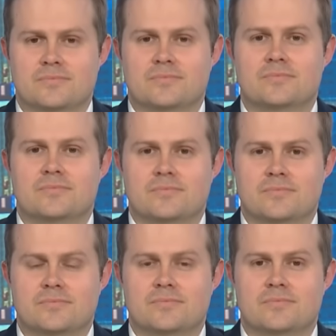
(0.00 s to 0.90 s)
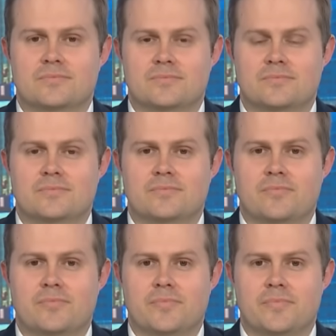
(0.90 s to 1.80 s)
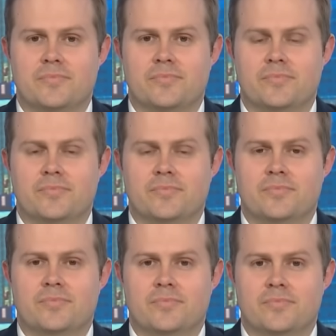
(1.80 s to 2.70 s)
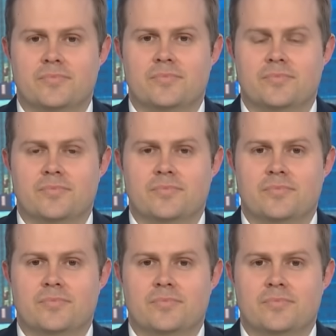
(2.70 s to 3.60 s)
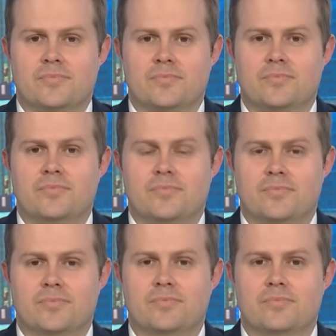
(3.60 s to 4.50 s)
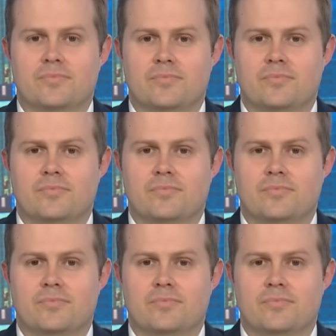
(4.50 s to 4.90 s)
This person isn't speaking.